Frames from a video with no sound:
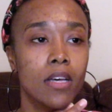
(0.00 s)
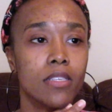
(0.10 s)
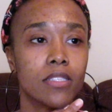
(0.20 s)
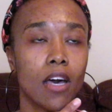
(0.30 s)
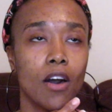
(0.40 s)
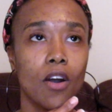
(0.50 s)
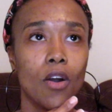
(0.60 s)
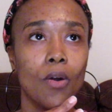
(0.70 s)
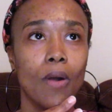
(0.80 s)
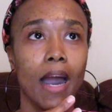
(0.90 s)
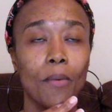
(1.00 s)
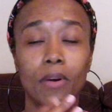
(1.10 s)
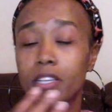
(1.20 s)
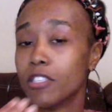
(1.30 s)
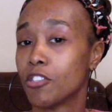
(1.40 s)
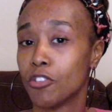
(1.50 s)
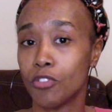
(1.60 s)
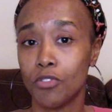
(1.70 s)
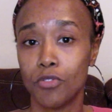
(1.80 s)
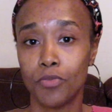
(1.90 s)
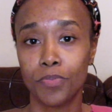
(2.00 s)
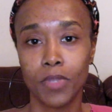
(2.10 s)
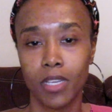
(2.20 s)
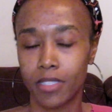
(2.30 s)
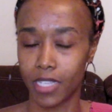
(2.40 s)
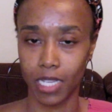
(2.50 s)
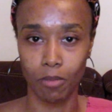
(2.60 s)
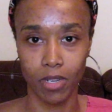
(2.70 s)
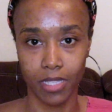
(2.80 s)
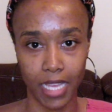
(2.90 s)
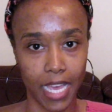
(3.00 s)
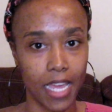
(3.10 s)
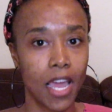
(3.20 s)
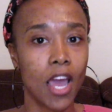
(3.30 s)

So wanted to celebrate that